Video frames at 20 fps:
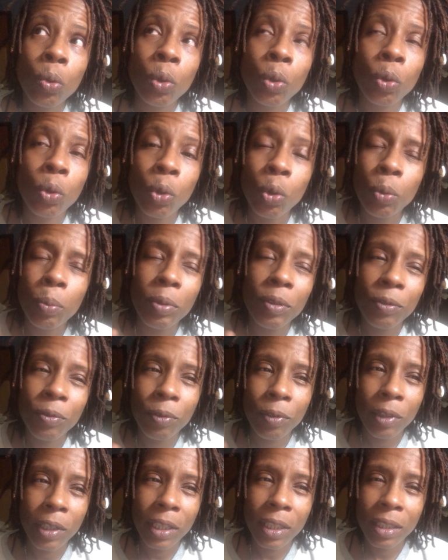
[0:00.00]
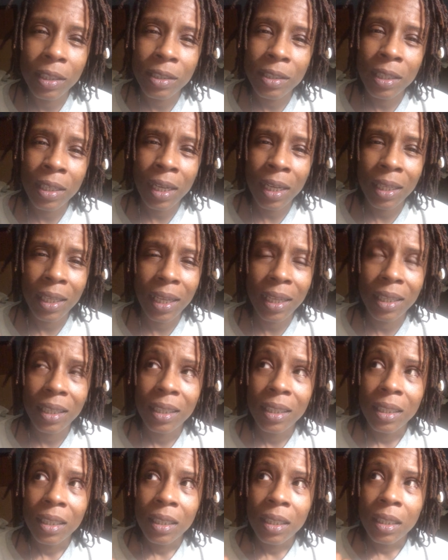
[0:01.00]
group of friends that I like
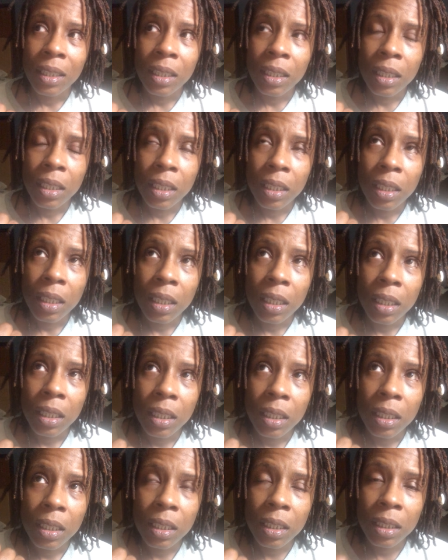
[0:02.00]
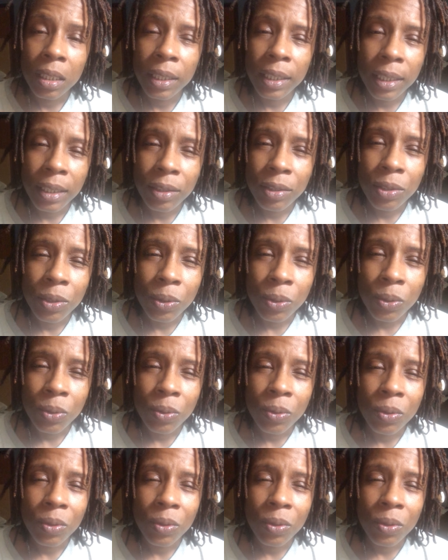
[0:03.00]
clicked to.